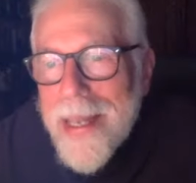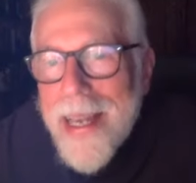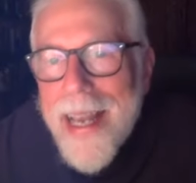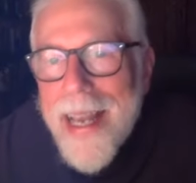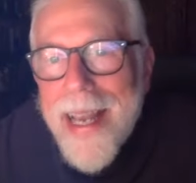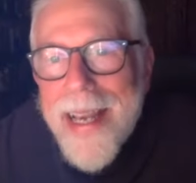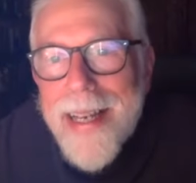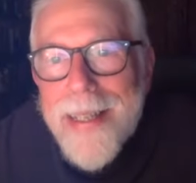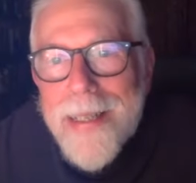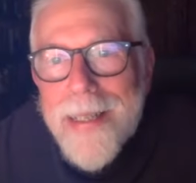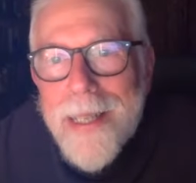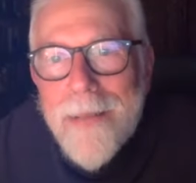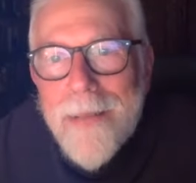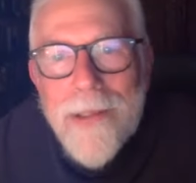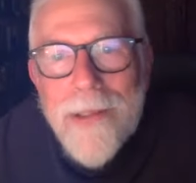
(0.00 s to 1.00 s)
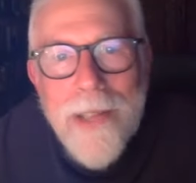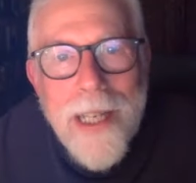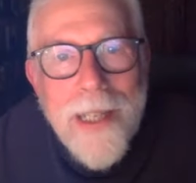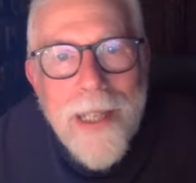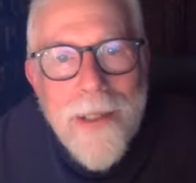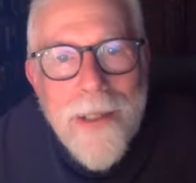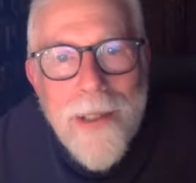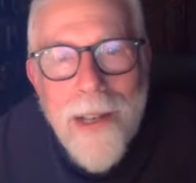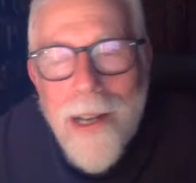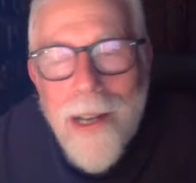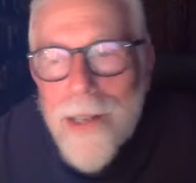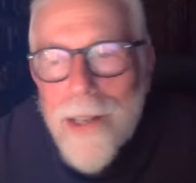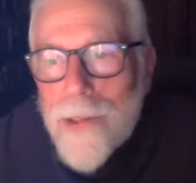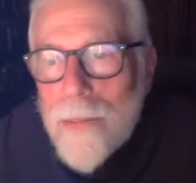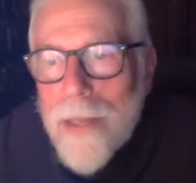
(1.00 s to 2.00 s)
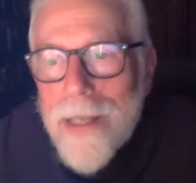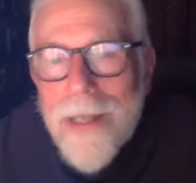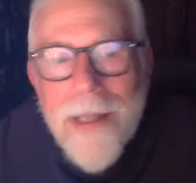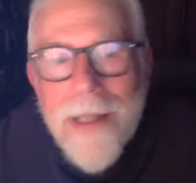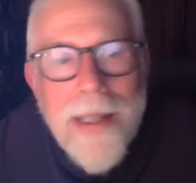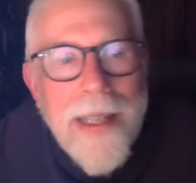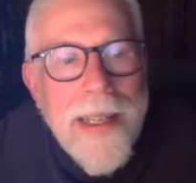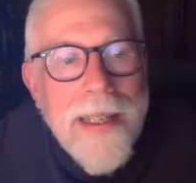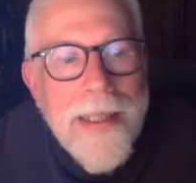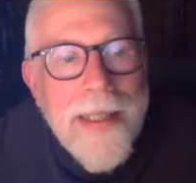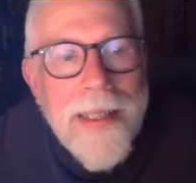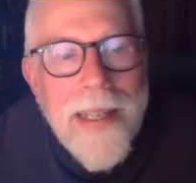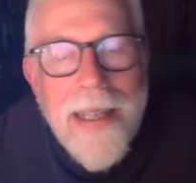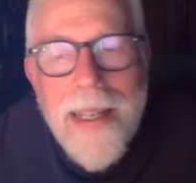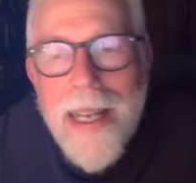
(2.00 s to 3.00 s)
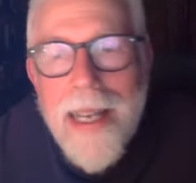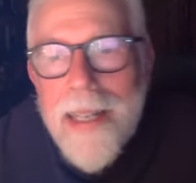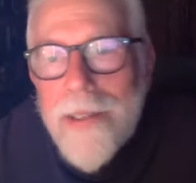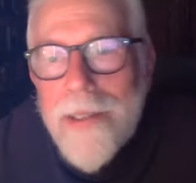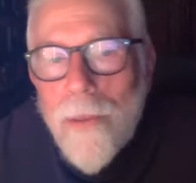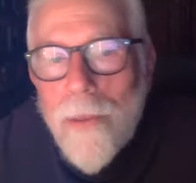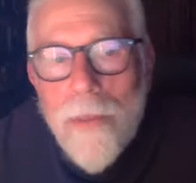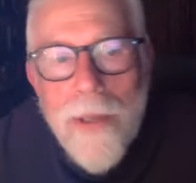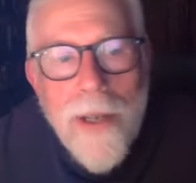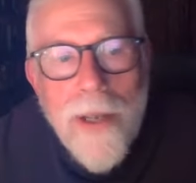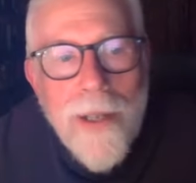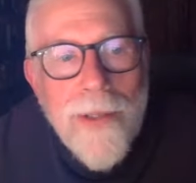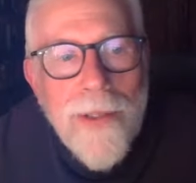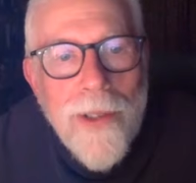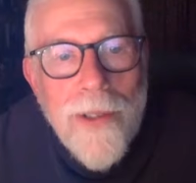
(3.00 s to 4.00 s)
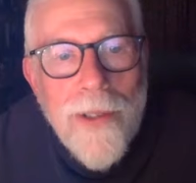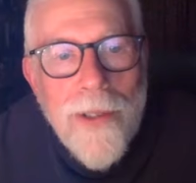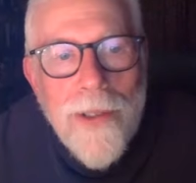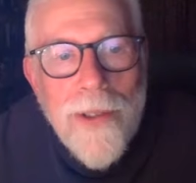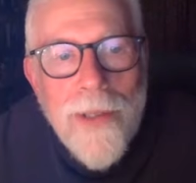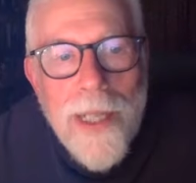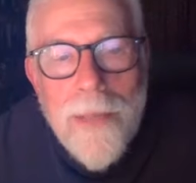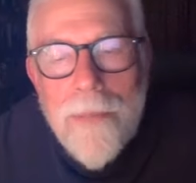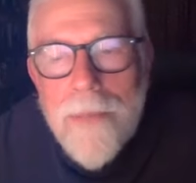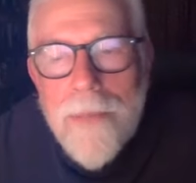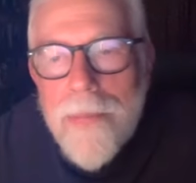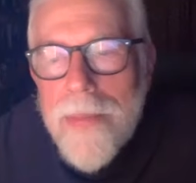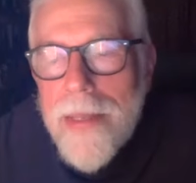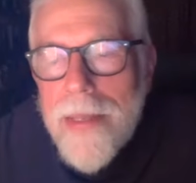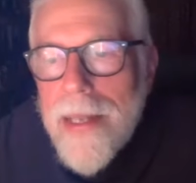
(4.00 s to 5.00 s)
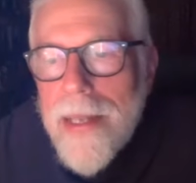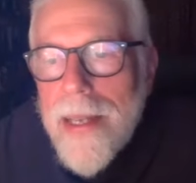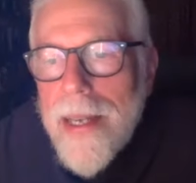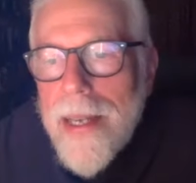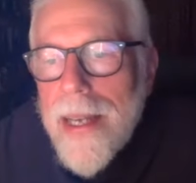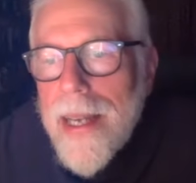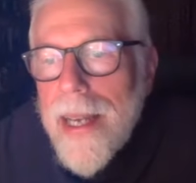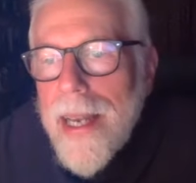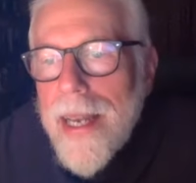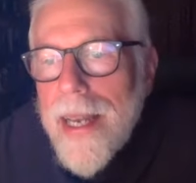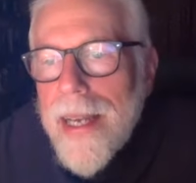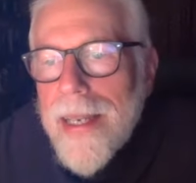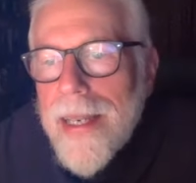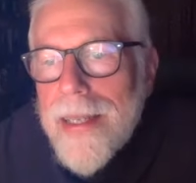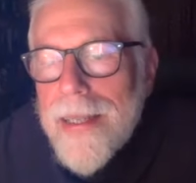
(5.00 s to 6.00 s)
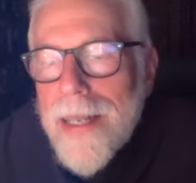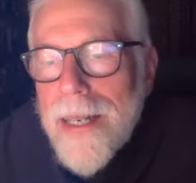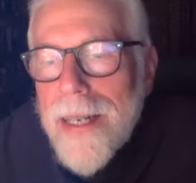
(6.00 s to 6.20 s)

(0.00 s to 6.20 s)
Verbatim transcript: And he was taken to the hospital and had open heart surgery. And